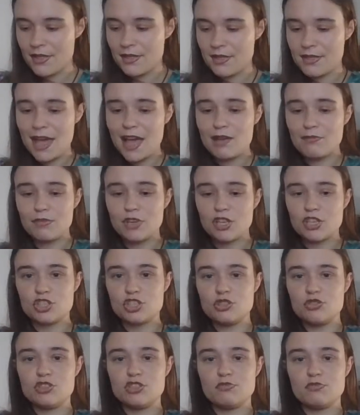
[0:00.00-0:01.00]
that much
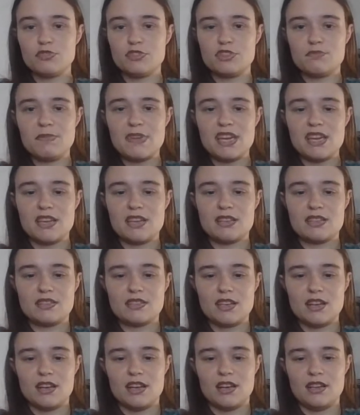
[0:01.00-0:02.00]
usable space
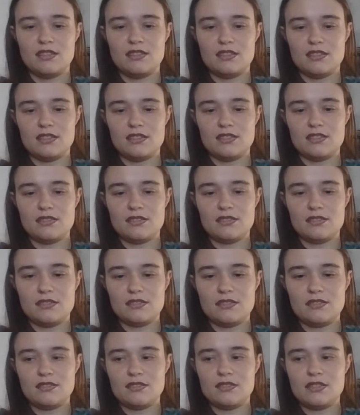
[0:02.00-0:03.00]
on the
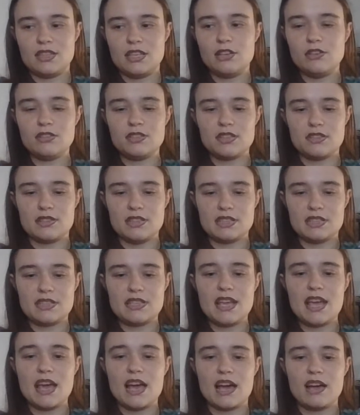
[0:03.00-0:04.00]
hilt of the
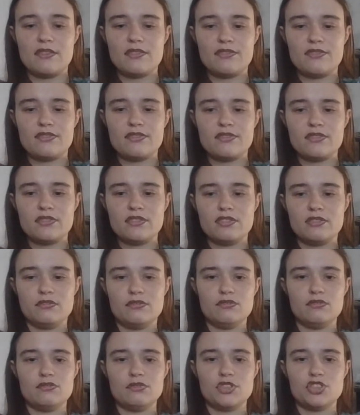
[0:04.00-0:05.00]
staff,
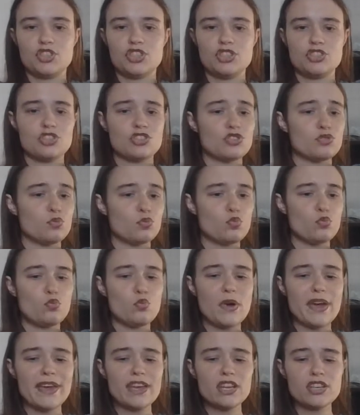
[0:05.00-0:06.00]
which is just
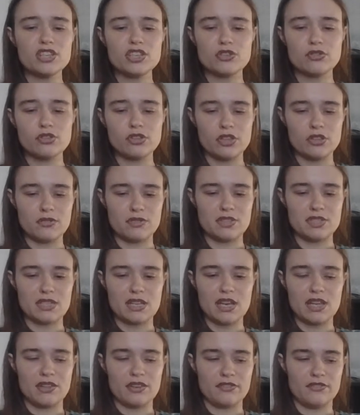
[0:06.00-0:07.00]
way too close
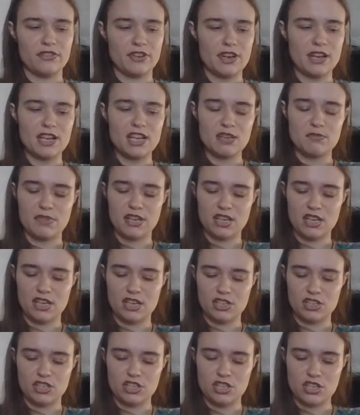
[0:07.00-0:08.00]
together for
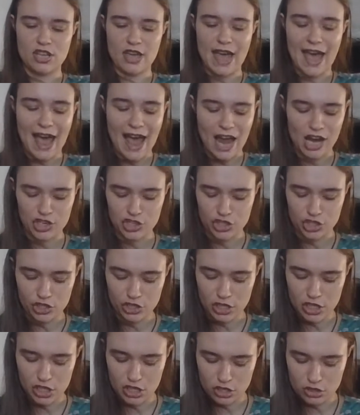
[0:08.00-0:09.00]
anybody to
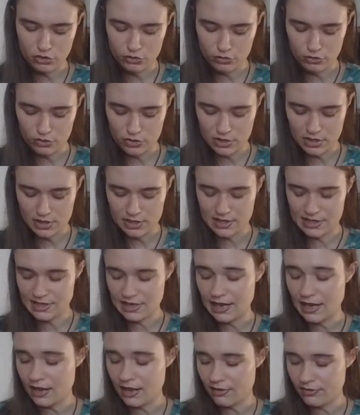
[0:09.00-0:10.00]
actually use a
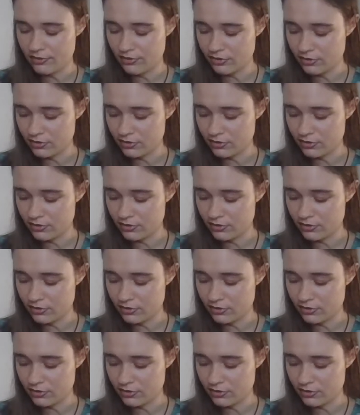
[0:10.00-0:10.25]
staff.